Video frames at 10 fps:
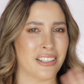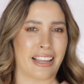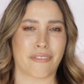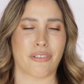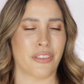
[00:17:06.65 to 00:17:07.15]

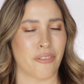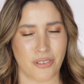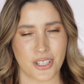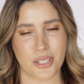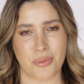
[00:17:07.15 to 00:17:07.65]
Like from the
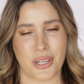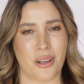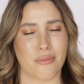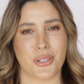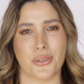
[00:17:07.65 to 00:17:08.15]
first
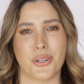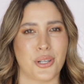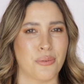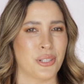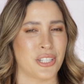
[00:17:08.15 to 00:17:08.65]
video, I'm sure
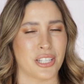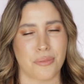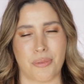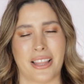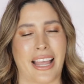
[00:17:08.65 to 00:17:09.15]
you will
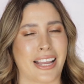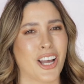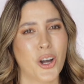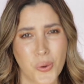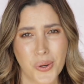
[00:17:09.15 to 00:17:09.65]
just be like
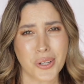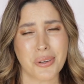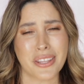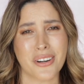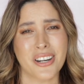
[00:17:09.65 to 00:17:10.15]
hooked
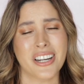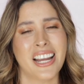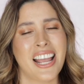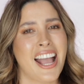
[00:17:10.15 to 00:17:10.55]
with her.